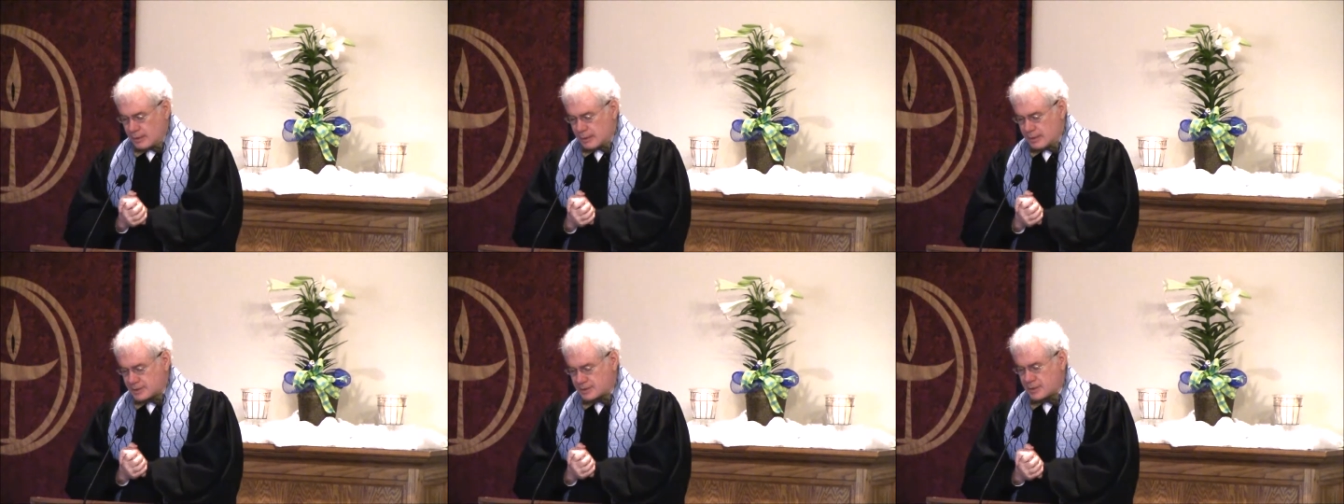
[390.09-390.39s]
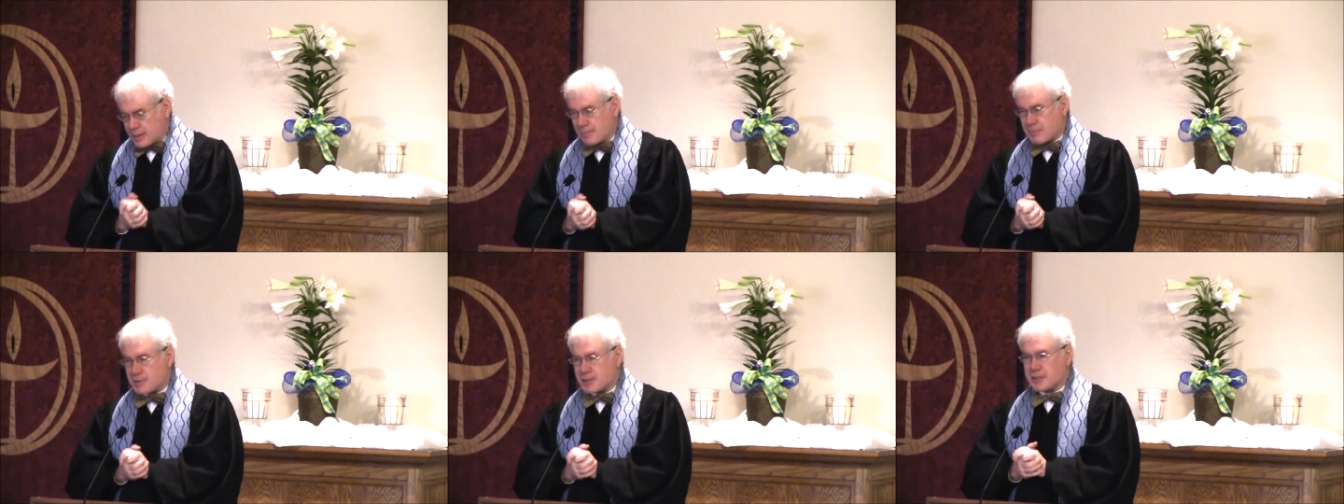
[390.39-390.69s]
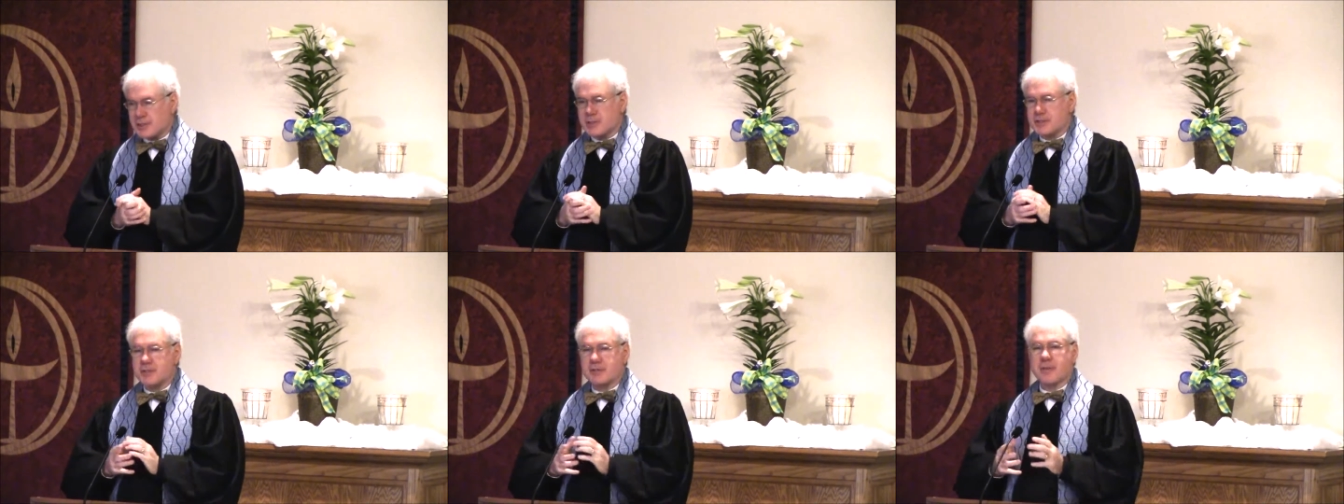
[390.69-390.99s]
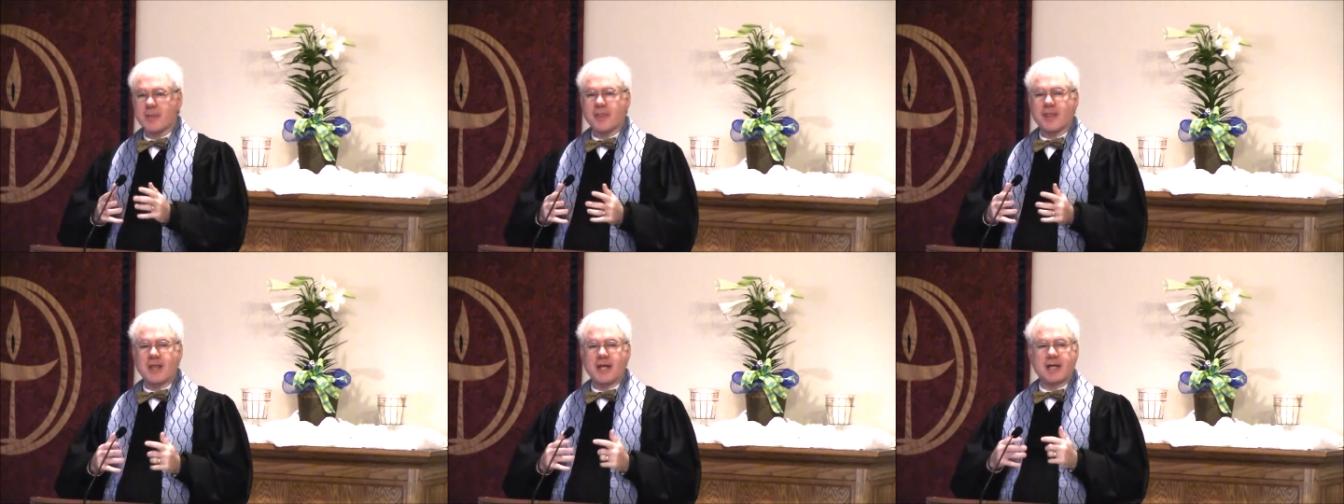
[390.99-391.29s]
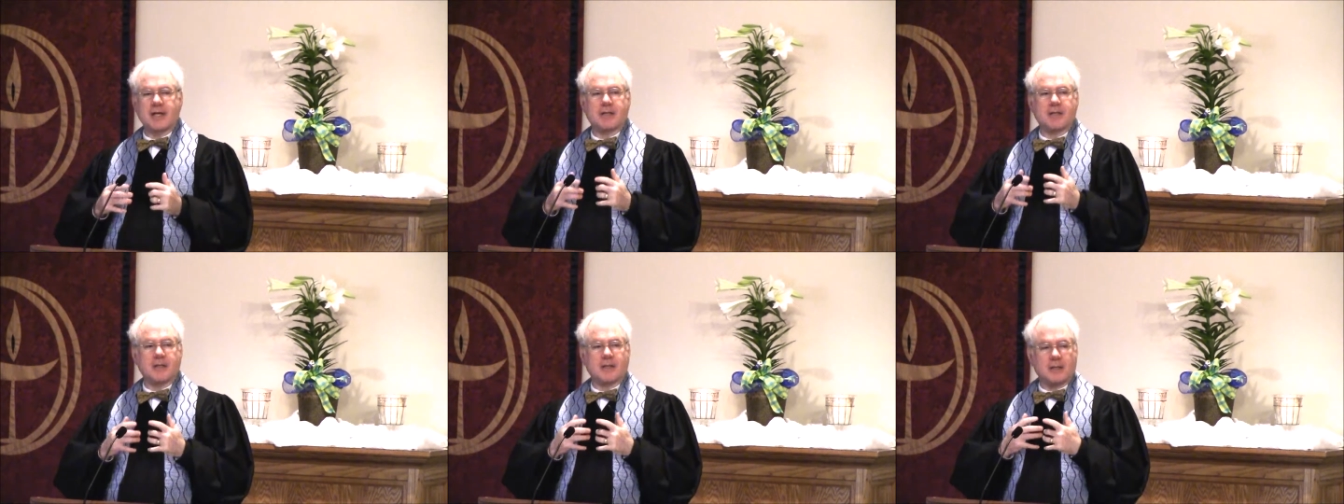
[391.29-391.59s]
assumptions
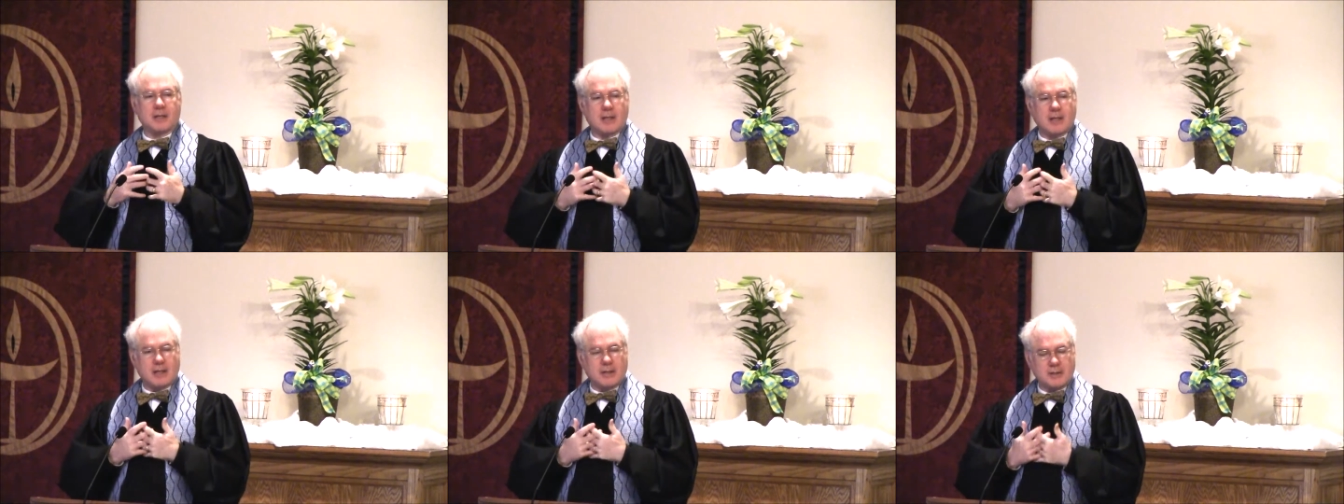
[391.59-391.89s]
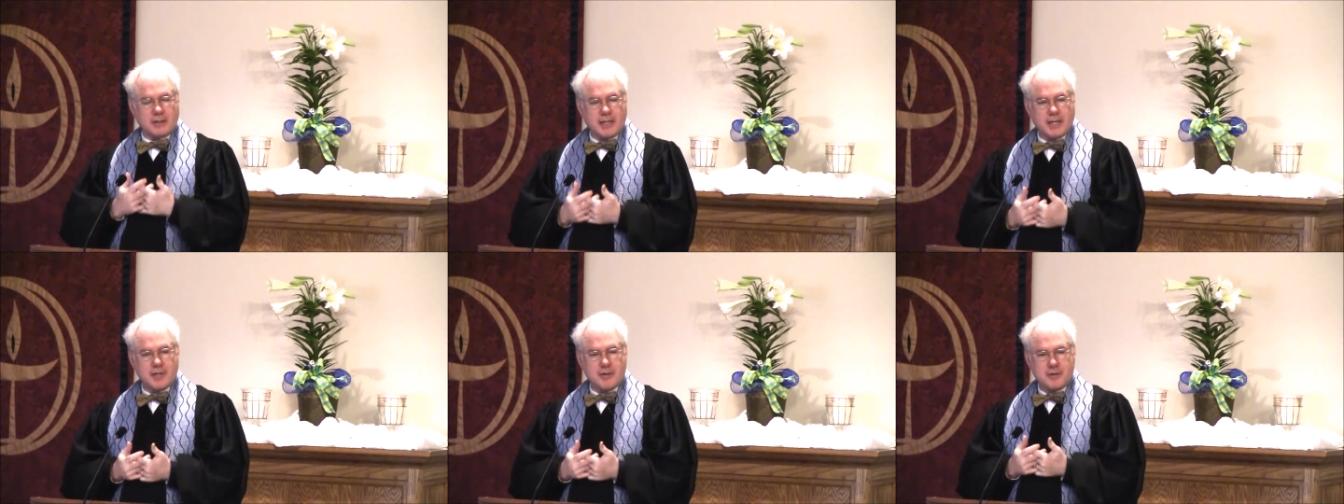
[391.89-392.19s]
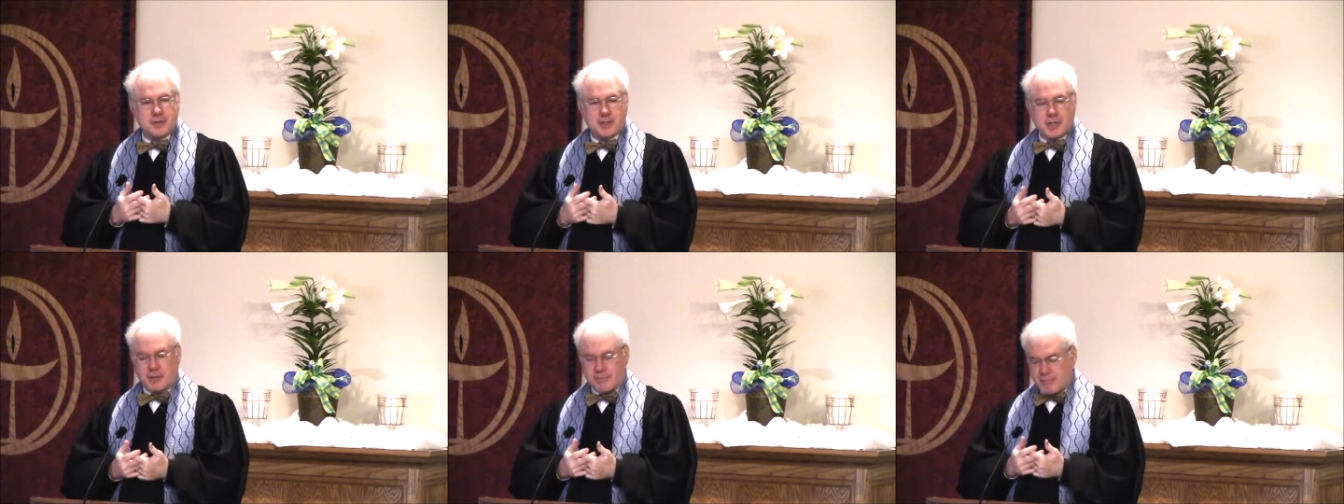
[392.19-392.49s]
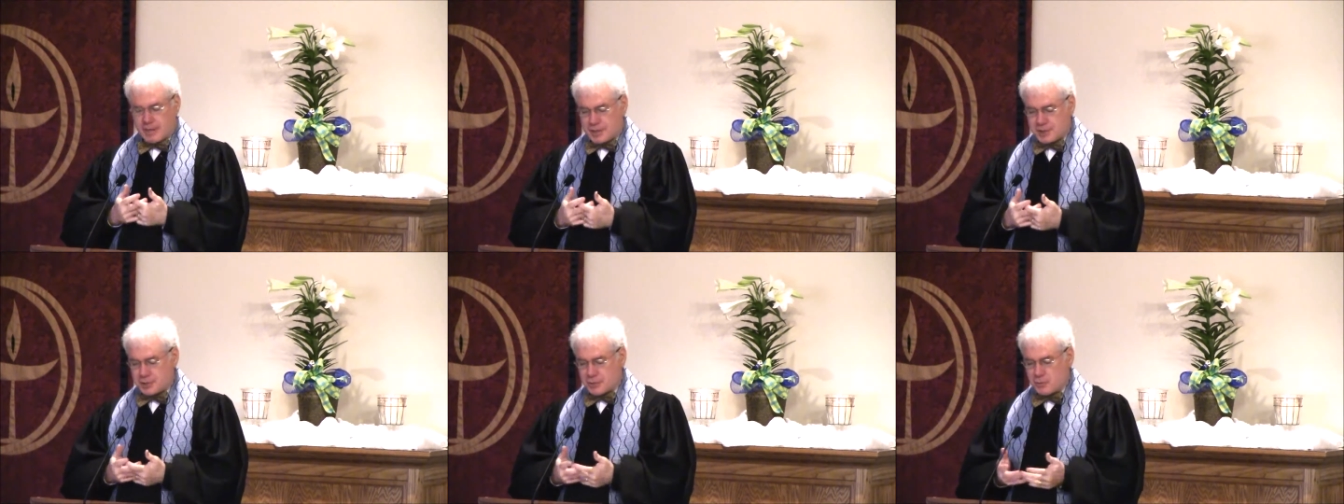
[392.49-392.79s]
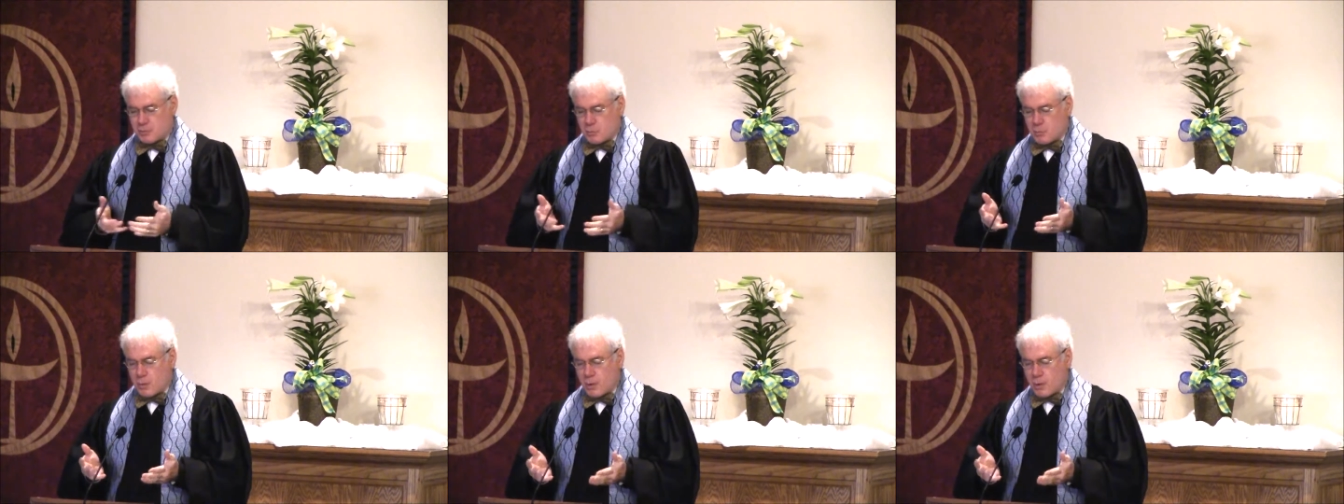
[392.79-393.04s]
that a later generation